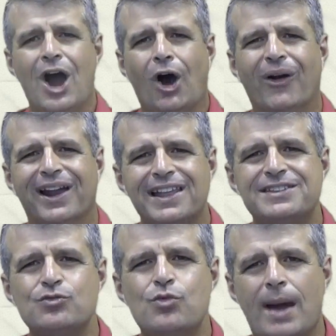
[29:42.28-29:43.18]
All right,
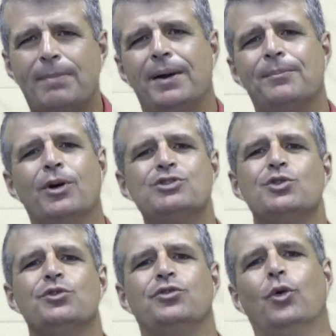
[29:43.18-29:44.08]
let's wrap up
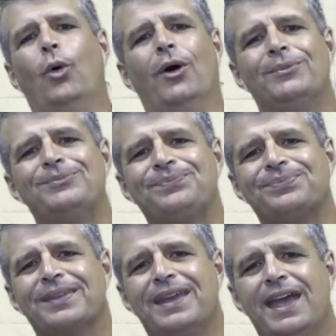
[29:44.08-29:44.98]
Module 4.
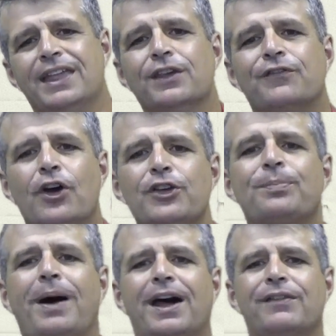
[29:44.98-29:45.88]
In the first
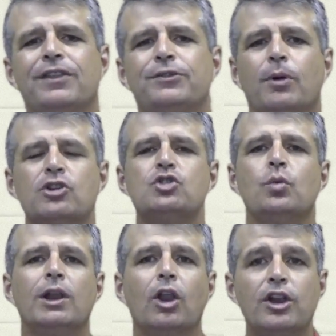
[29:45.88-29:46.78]
part of this module,
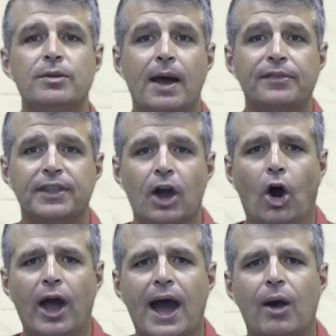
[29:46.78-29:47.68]
we learned about the
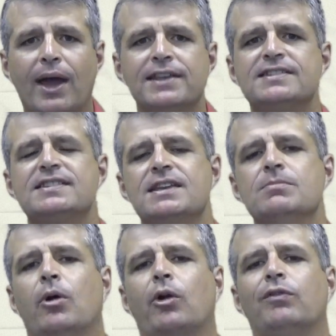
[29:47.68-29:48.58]
IRAC
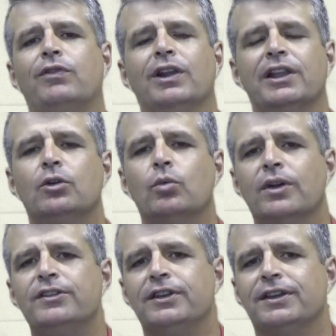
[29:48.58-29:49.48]
model for legal
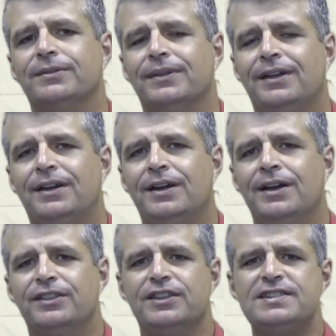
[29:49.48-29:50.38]
reasoning.
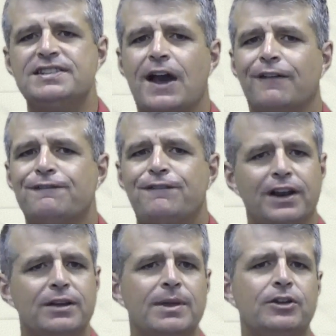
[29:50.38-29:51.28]
This is our
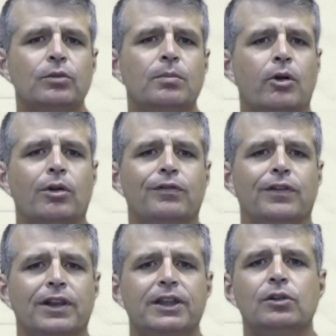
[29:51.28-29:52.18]
fundamental model for
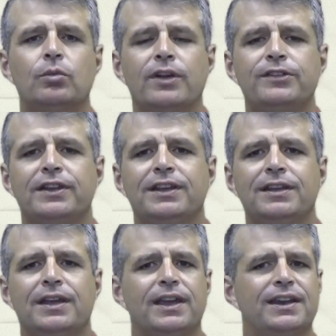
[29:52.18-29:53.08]
legal reasoning
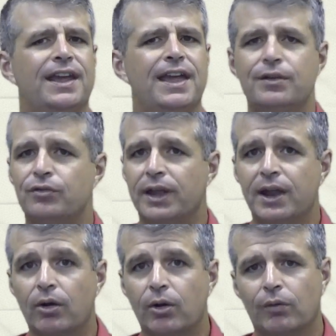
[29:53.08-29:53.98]
in every
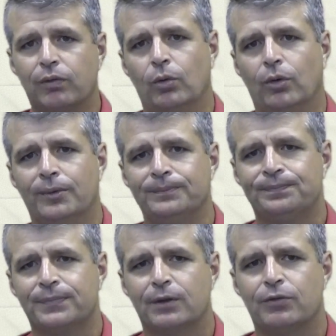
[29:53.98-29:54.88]
area of law,
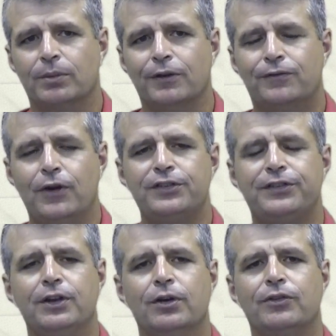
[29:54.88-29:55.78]
from the first
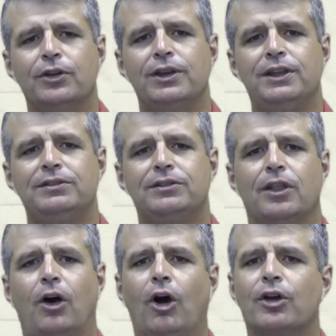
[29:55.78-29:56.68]
year of uni to
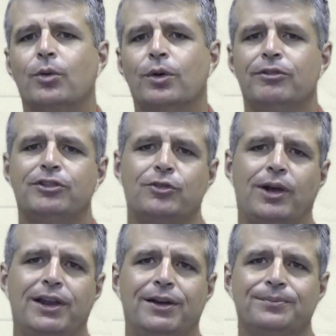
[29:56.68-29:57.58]
the High Court of Australia.